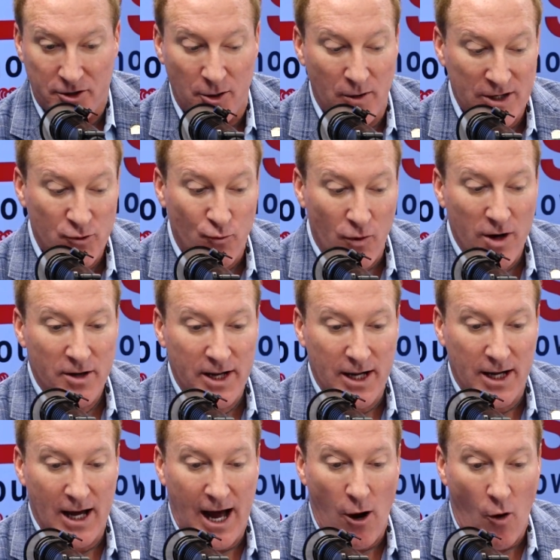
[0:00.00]
So it's
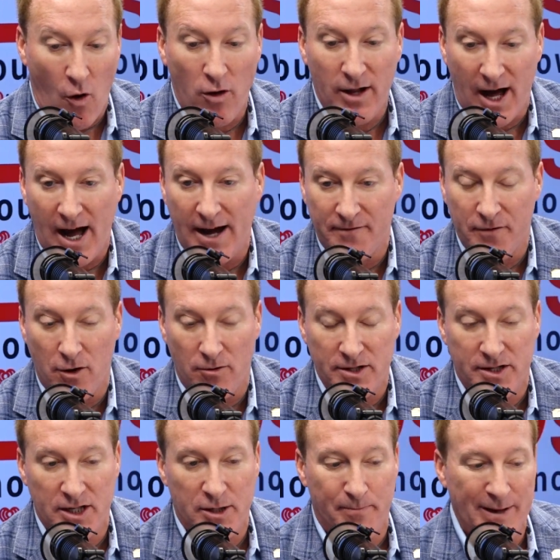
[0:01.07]
really all I've known
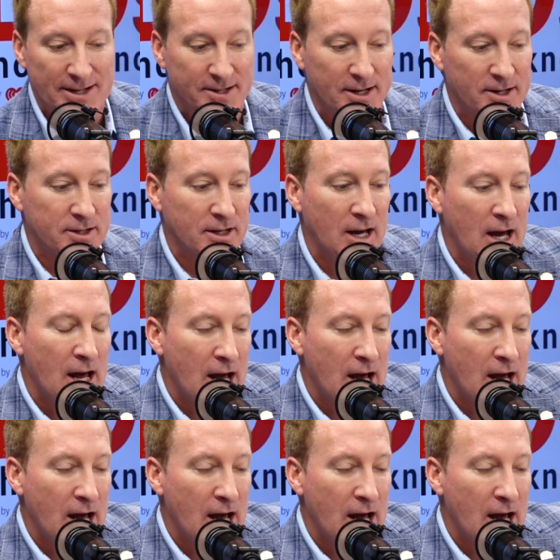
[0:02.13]
is this business.